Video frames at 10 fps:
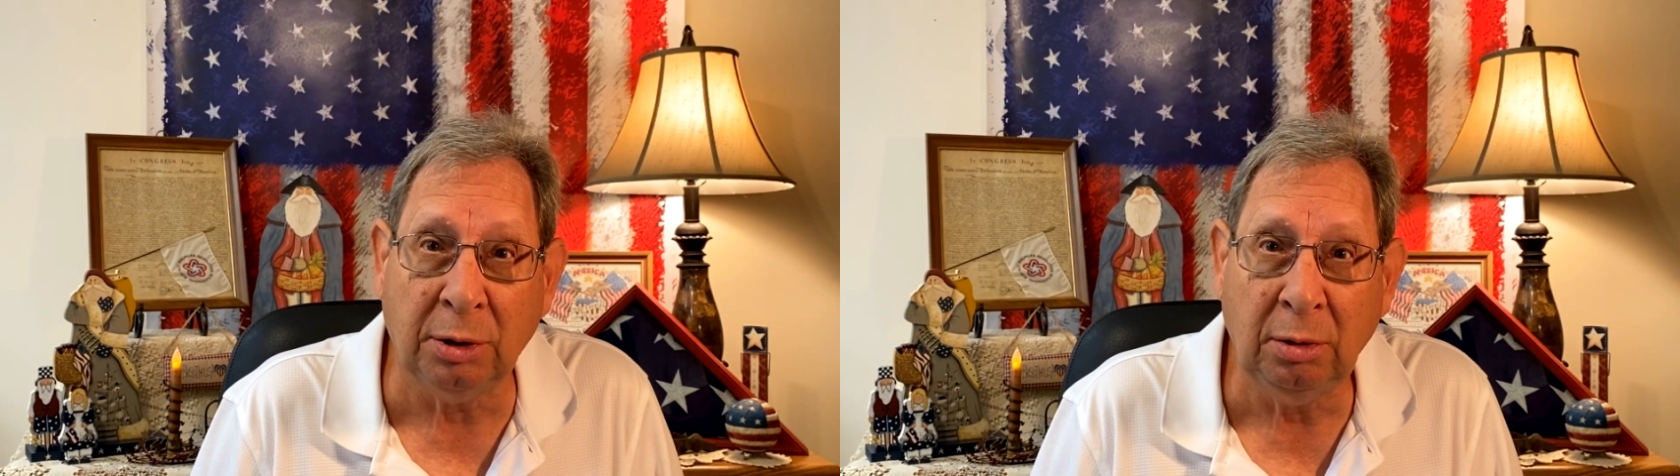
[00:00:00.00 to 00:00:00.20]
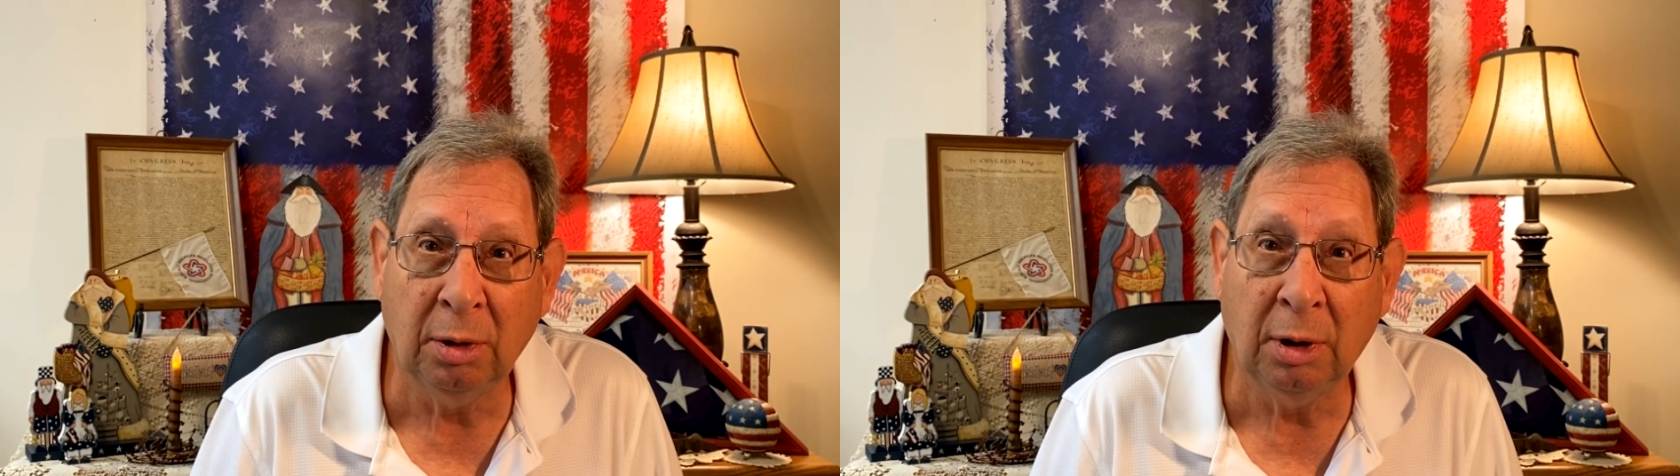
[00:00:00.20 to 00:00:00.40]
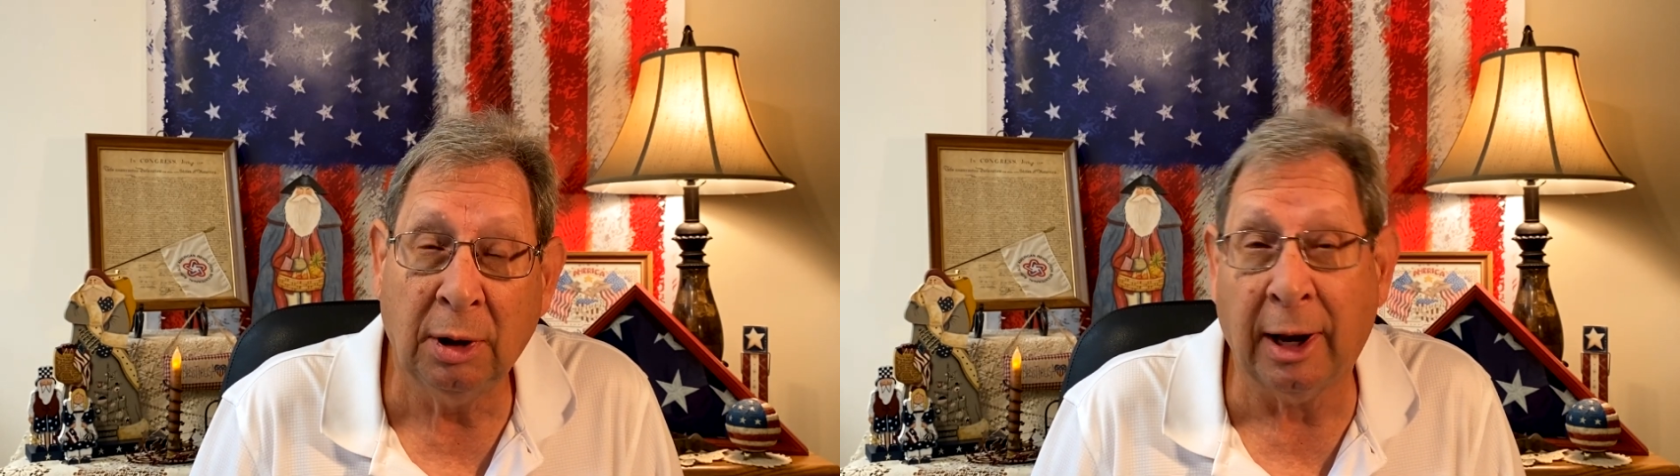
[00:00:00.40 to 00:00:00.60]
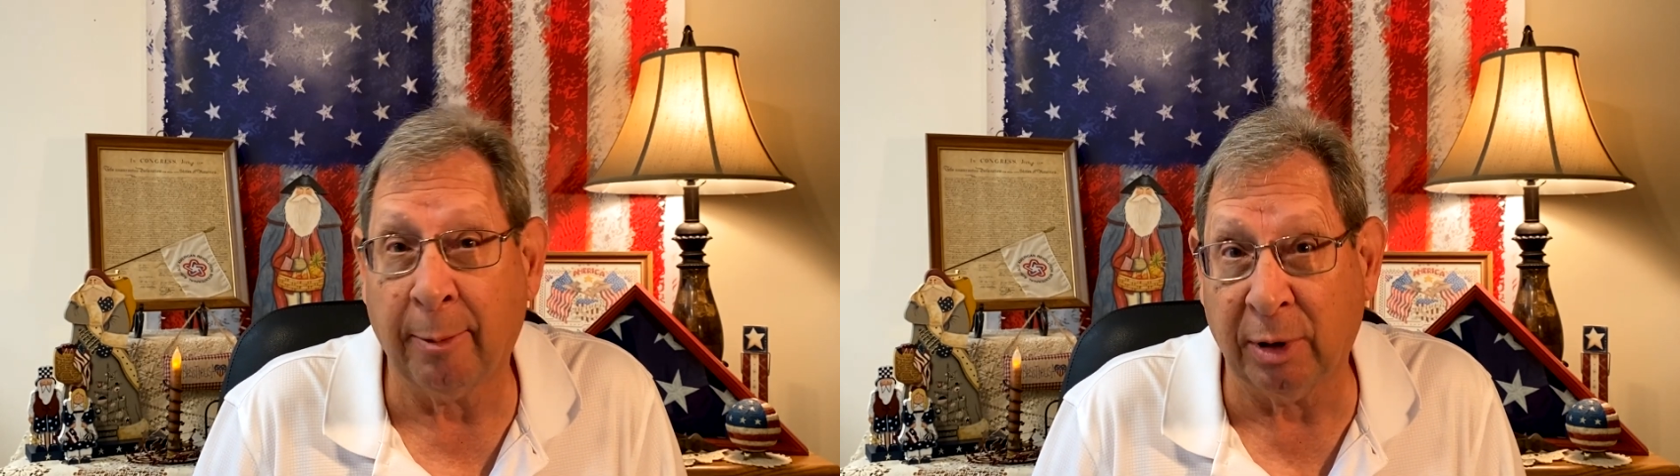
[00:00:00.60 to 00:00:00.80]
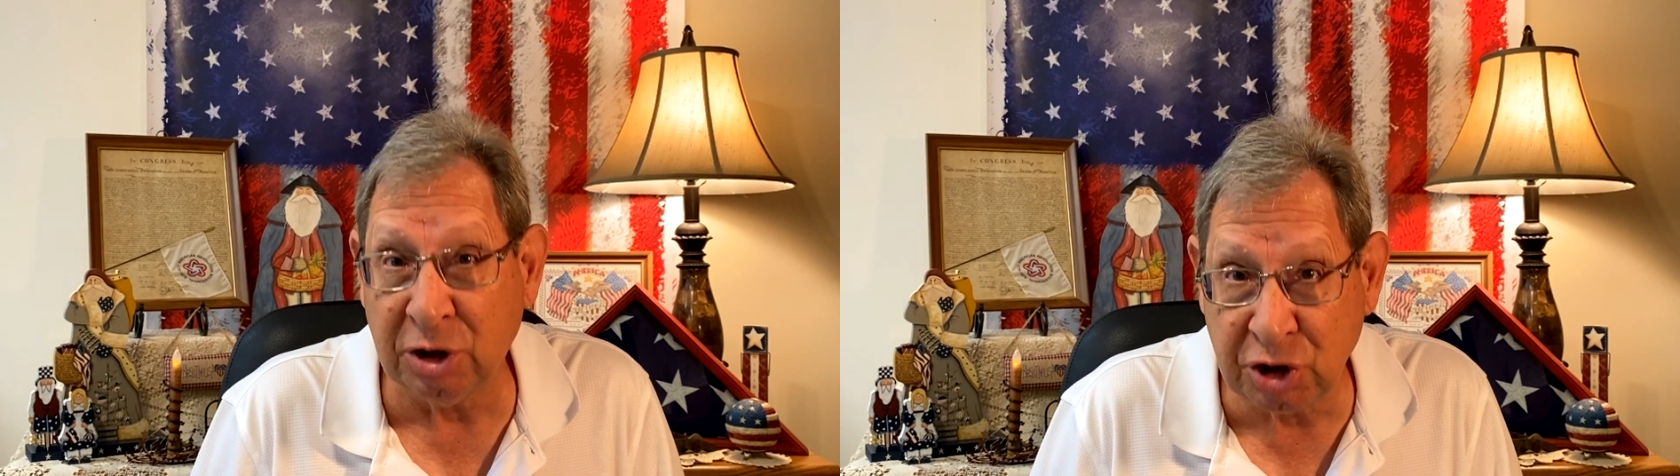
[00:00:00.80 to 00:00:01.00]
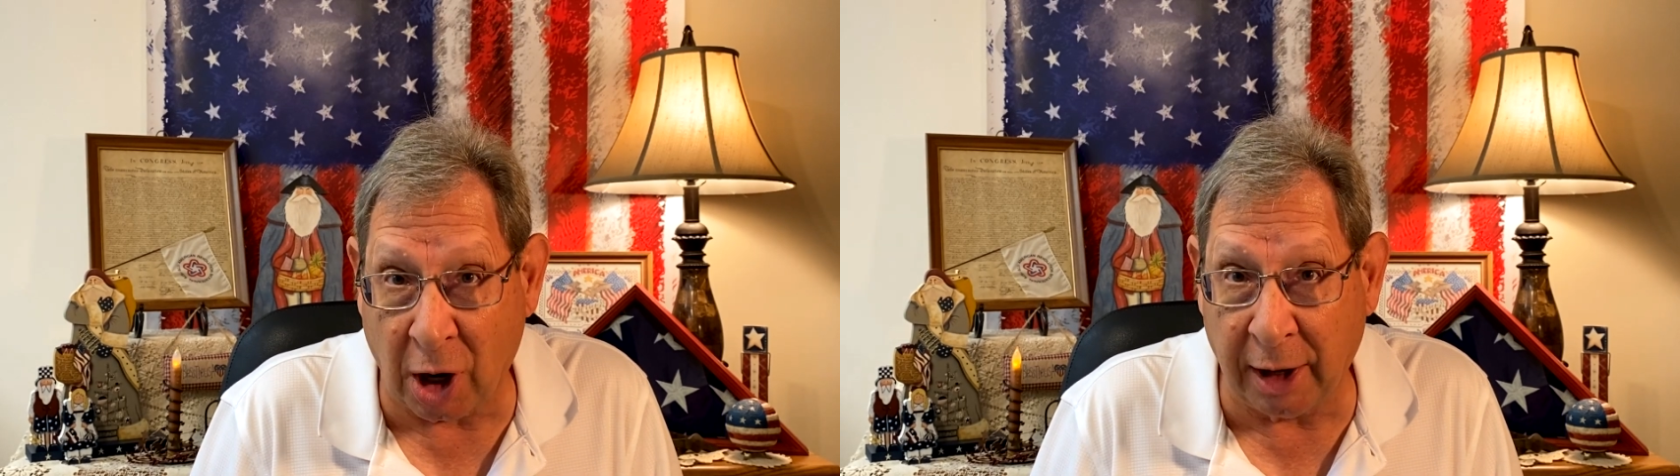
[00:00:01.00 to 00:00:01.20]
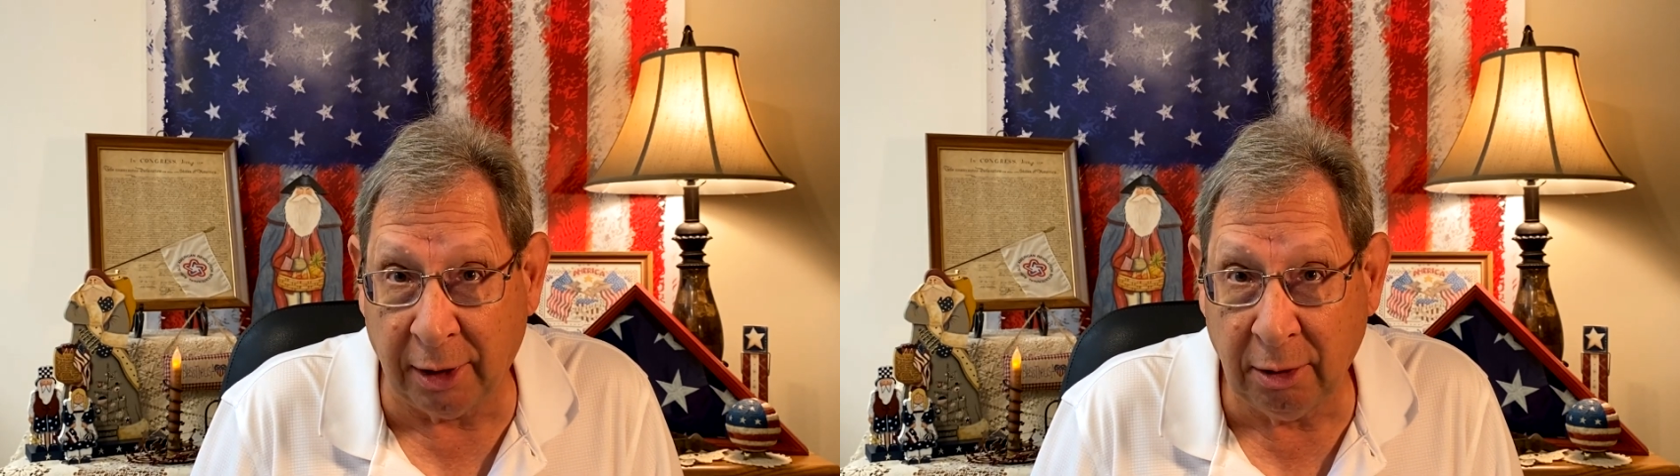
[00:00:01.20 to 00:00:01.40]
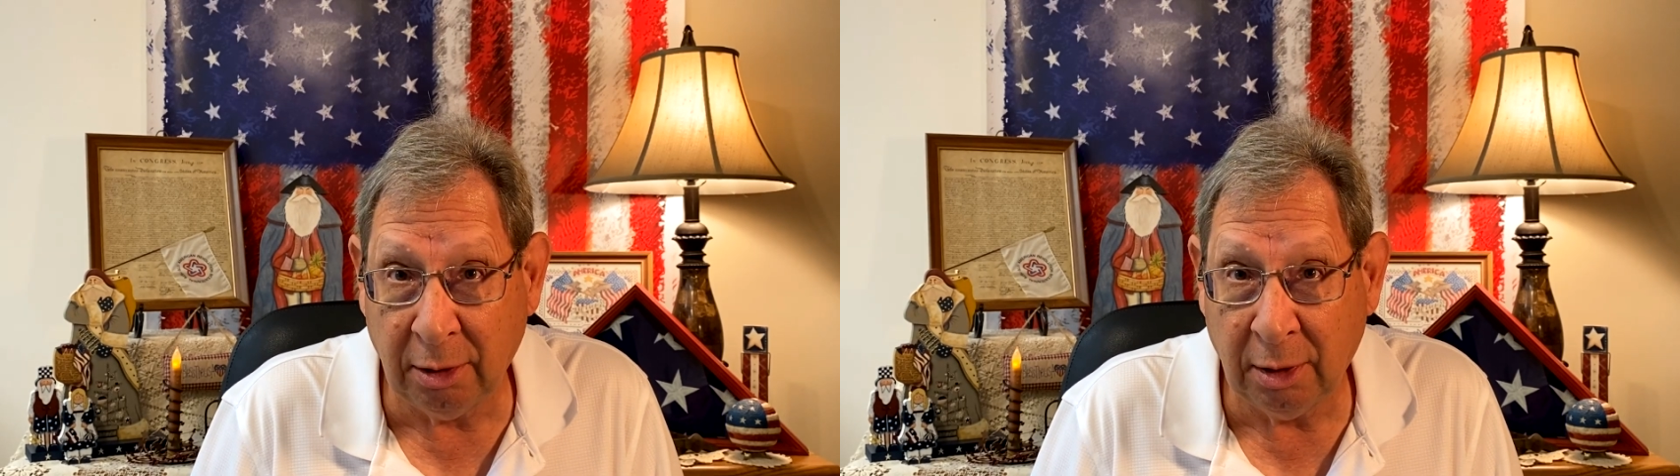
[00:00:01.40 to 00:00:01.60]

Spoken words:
It happened in China.